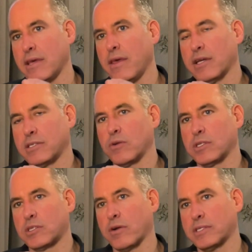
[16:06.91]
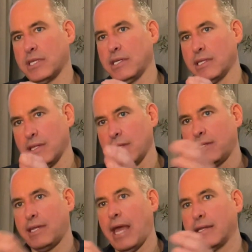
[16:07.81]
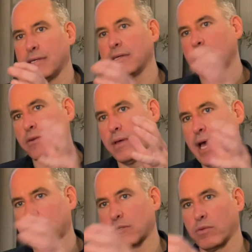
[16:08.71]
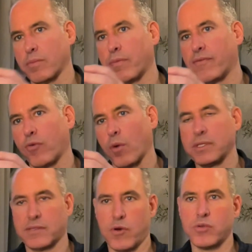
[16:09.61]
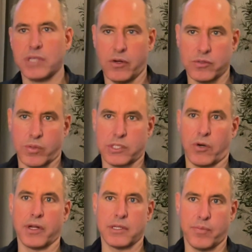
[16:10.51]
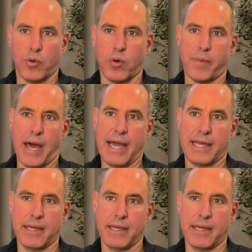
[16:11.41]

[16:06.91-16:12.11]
because you could start seeing in the data, the performance of hotels were starting to pull back,